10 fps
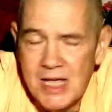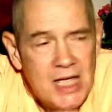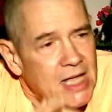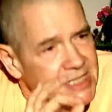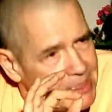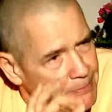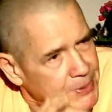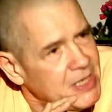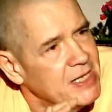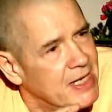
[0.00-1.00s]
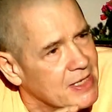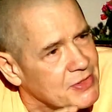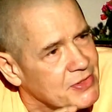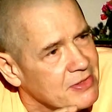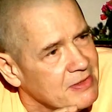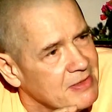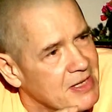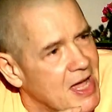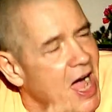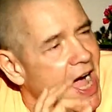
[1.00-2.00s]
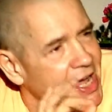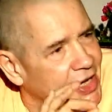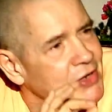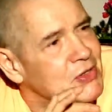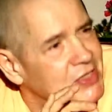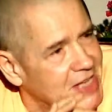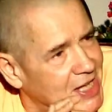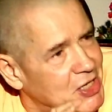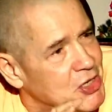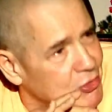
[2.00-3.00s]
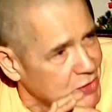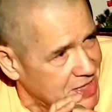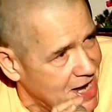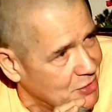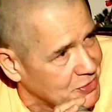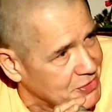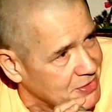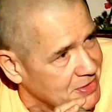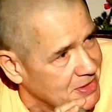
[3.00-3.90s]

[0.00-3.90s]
It said, P.S., I understand that you're renounced,